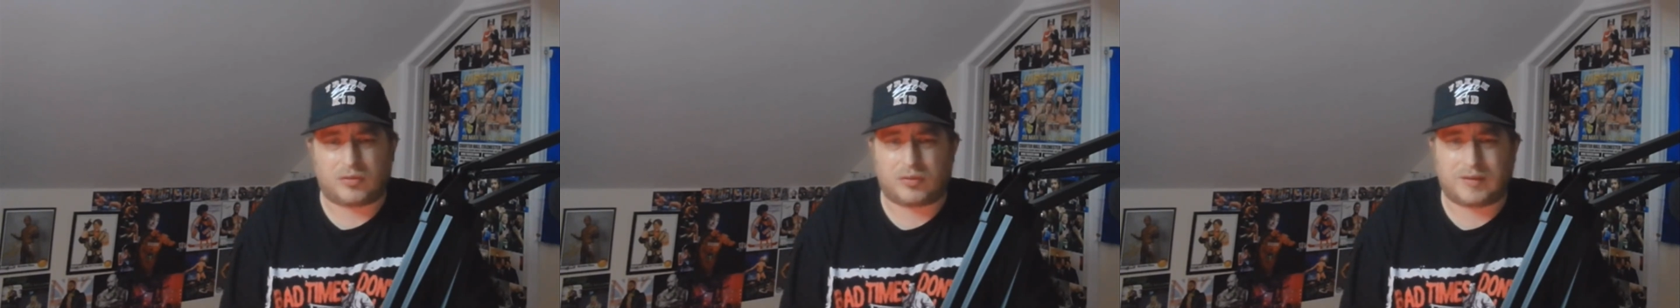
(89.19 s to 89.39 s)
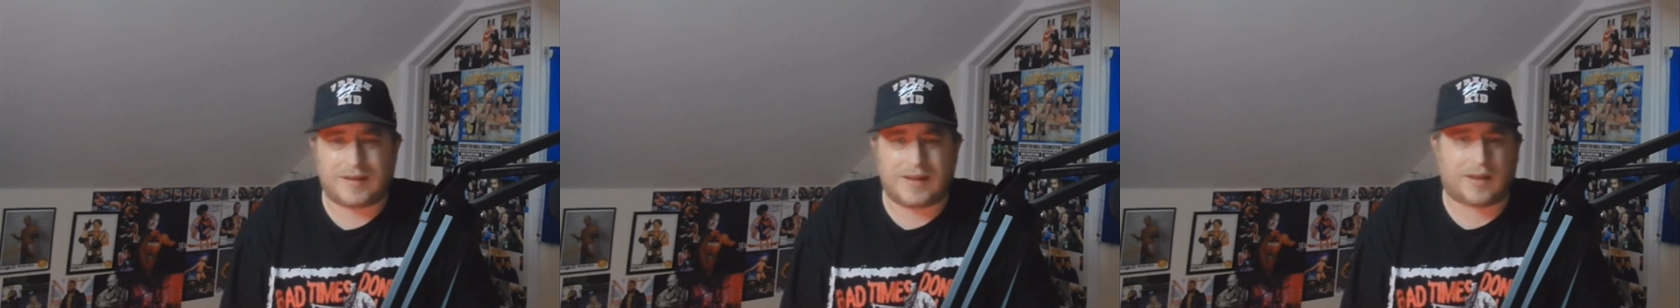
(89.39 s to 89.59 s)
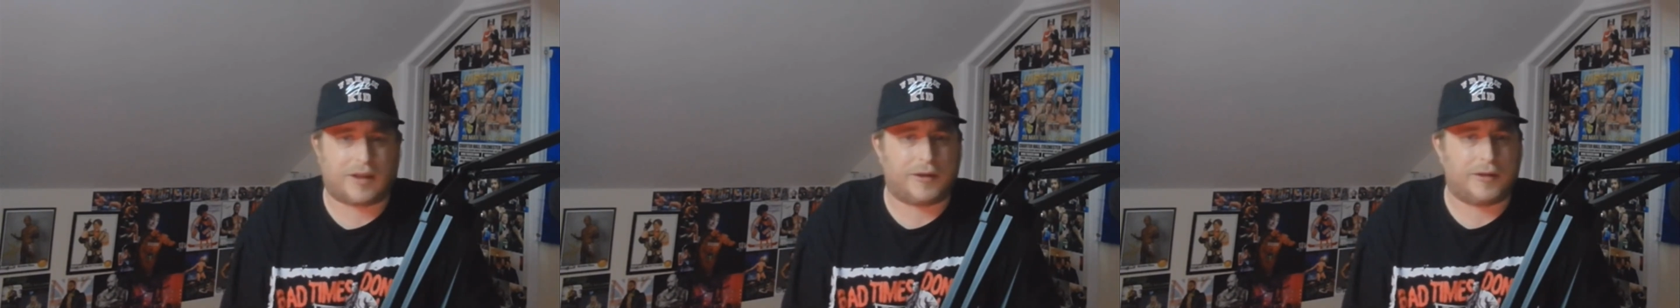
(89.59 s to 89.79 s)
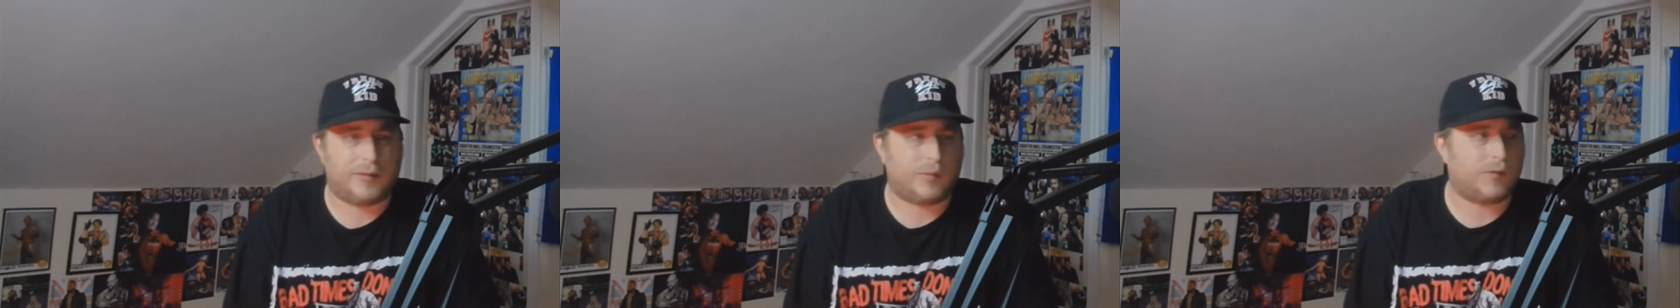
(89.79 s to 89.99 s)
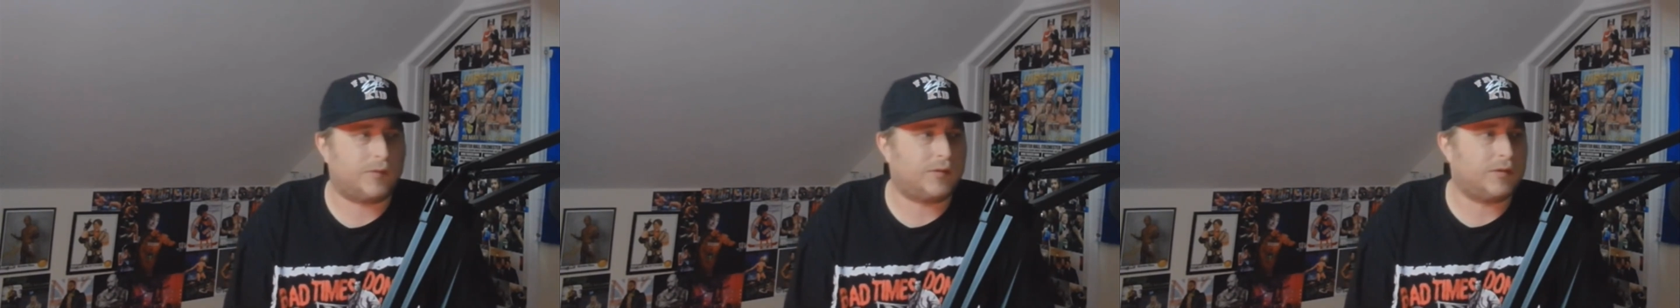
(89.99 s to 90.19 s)

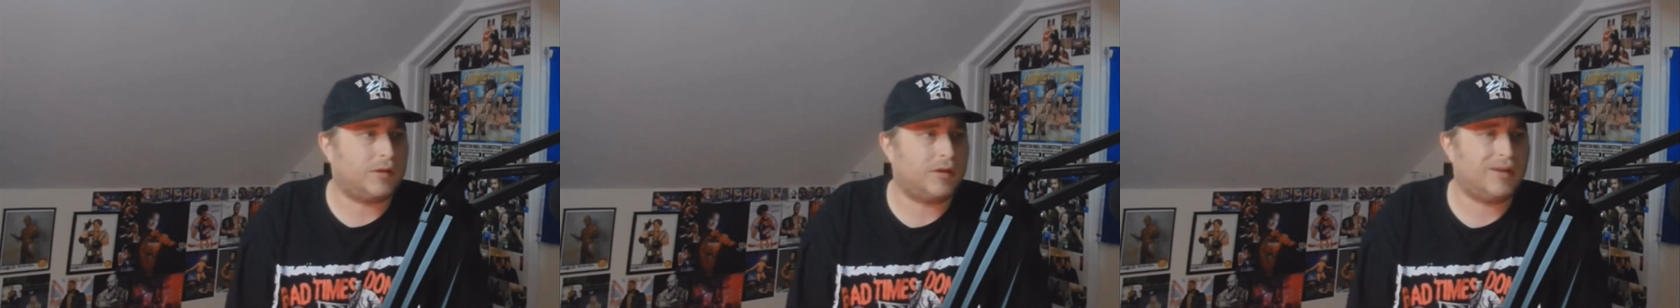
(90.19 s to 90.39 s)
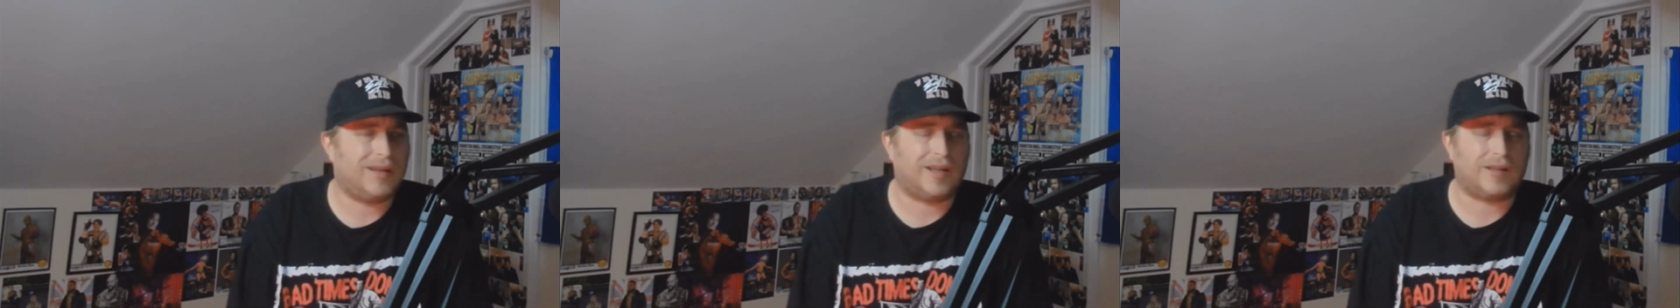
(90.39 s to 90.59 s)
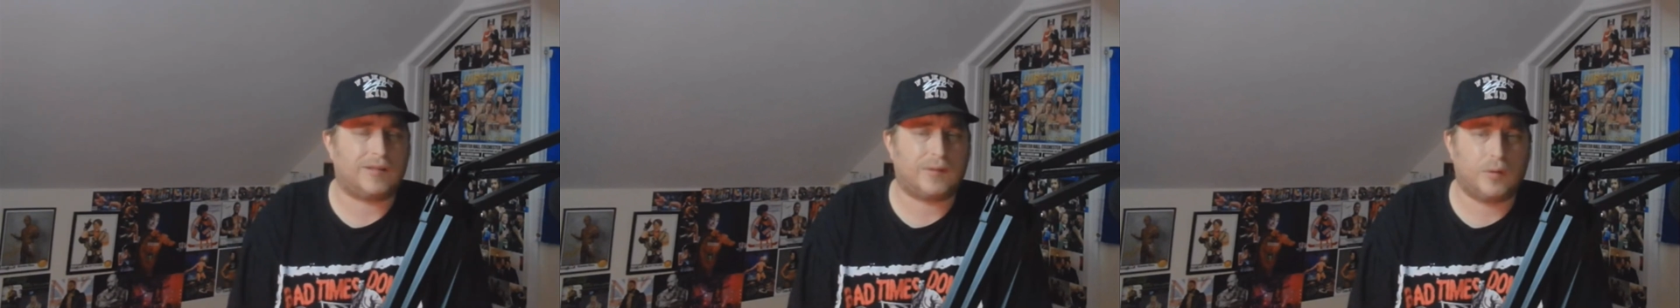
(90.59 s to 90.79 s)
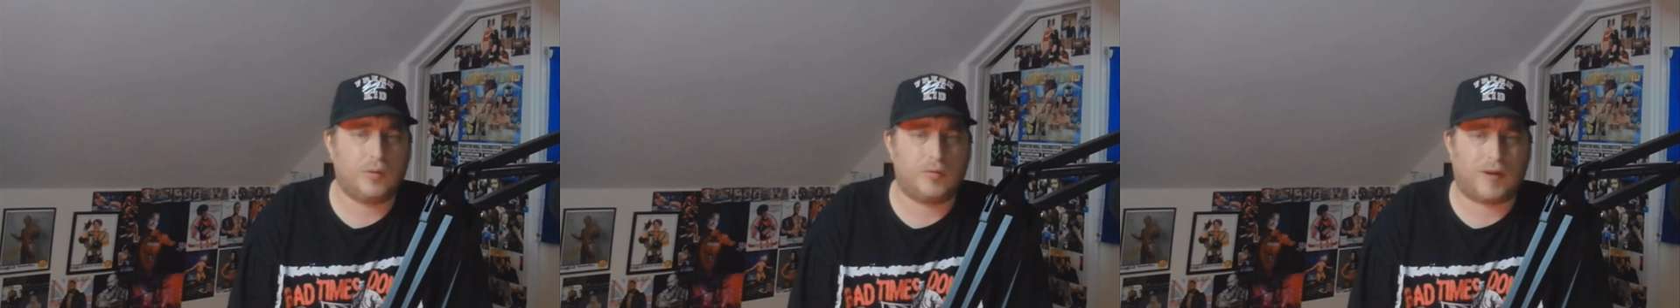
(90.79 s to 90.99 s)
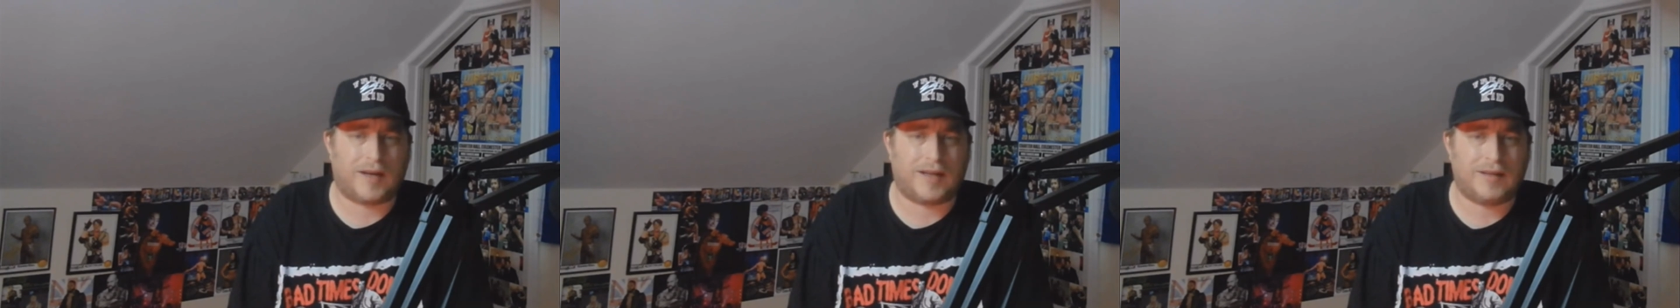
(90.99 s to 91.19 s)
ridiculous. You had 2
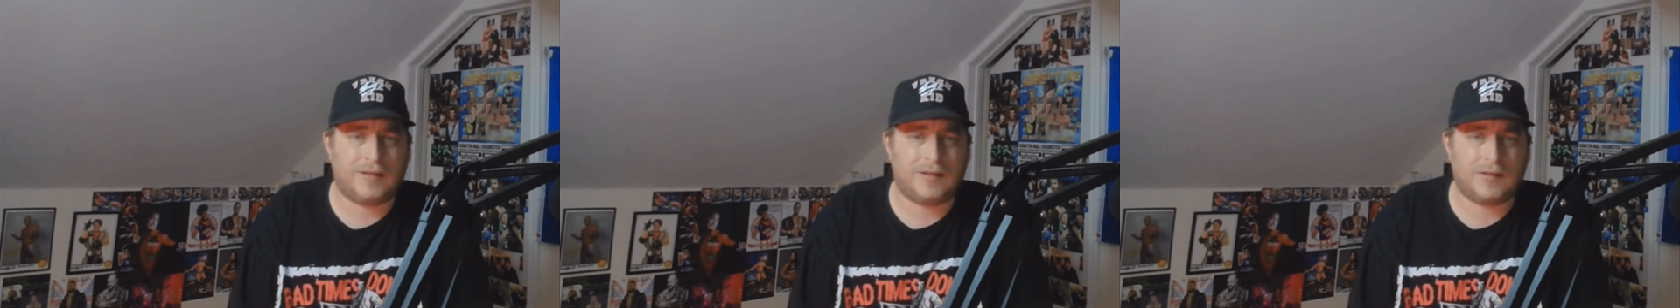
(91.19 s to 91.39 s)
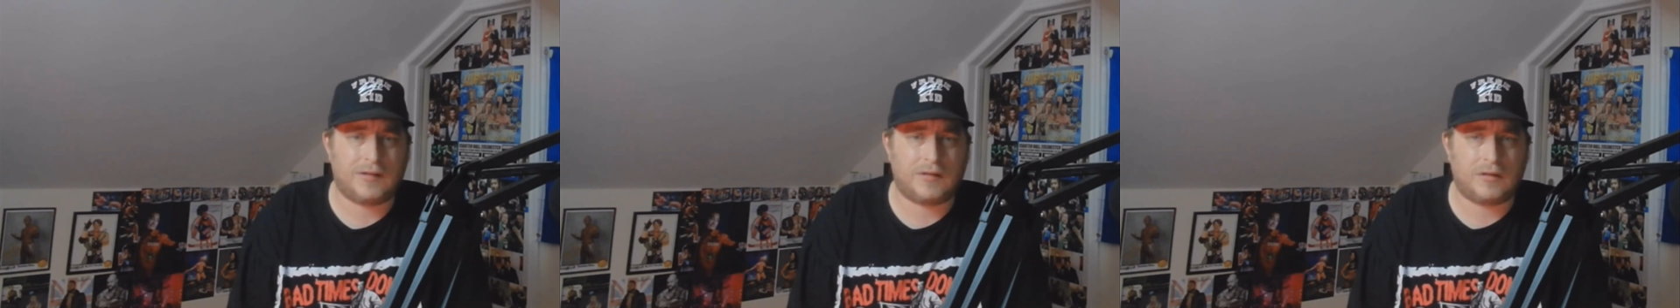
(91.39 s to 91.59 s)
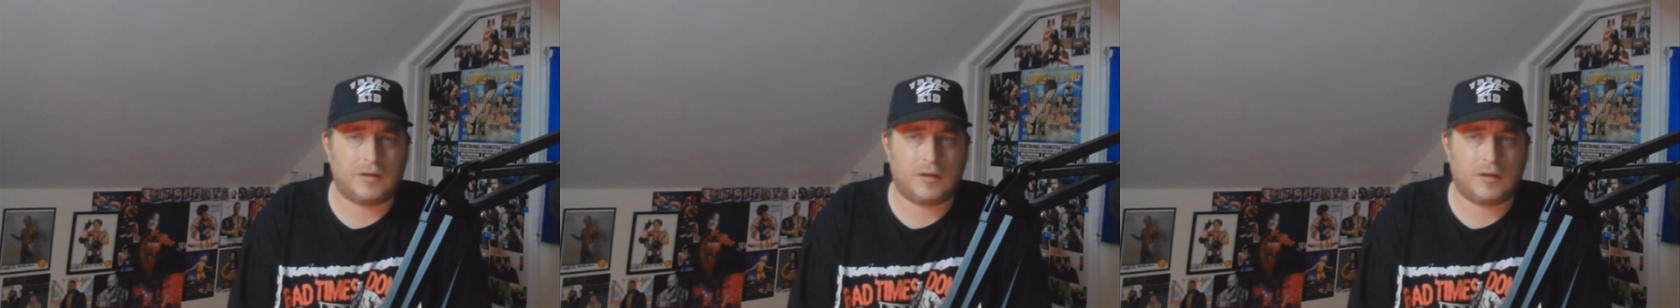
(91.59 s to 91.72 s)
rings.